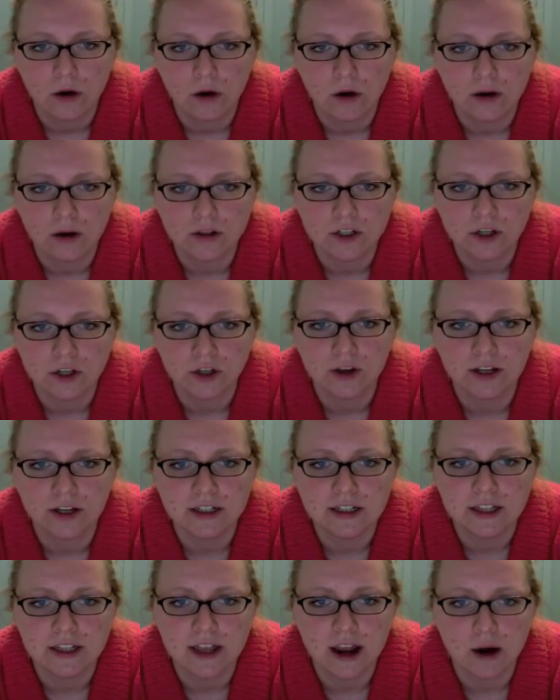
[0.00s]
till you get
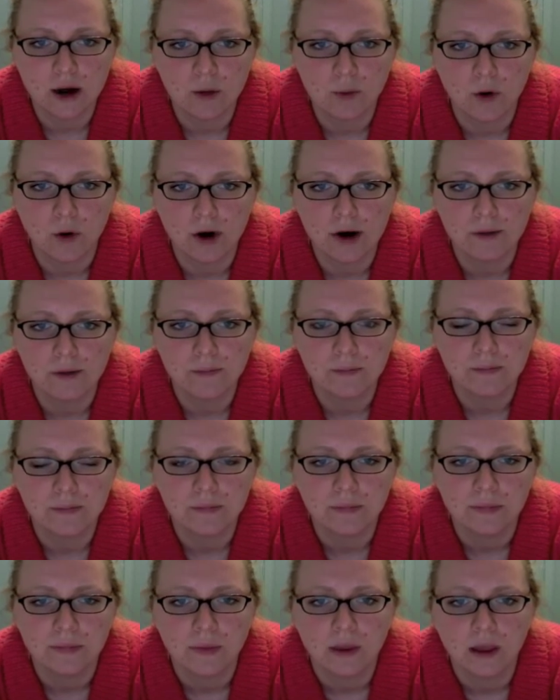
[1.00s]
to the airport.
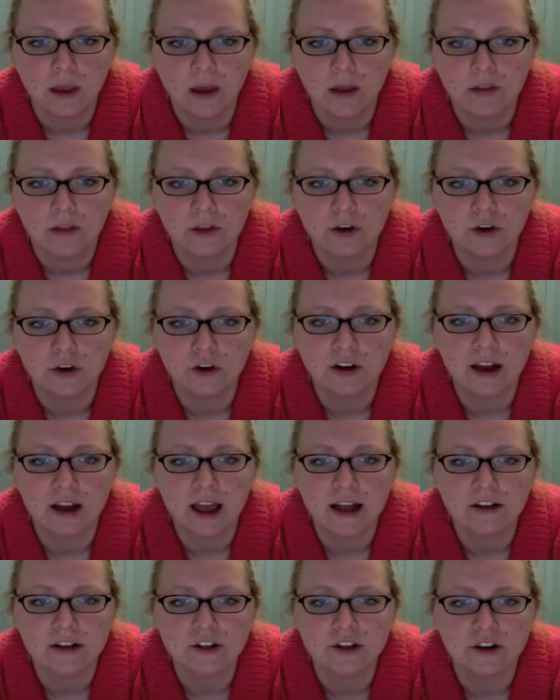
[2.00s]
And you're going to
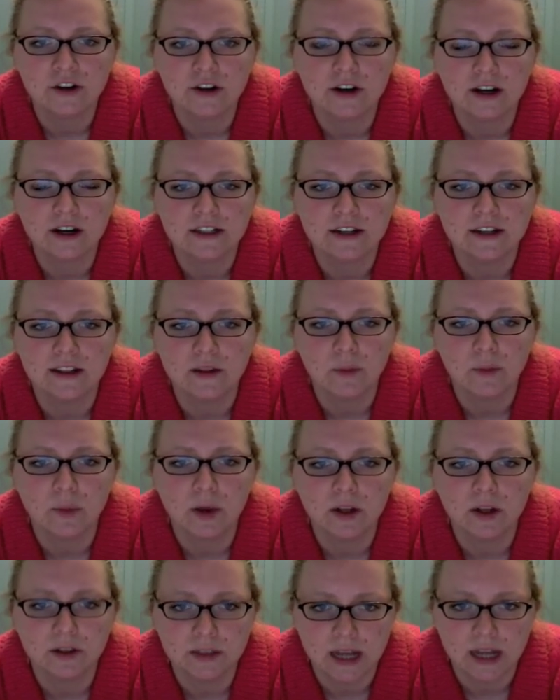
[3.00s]
enter into the
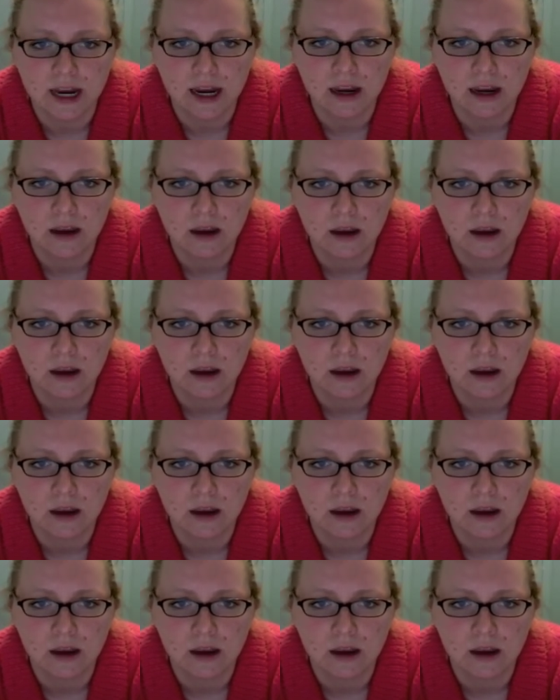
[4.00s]
building.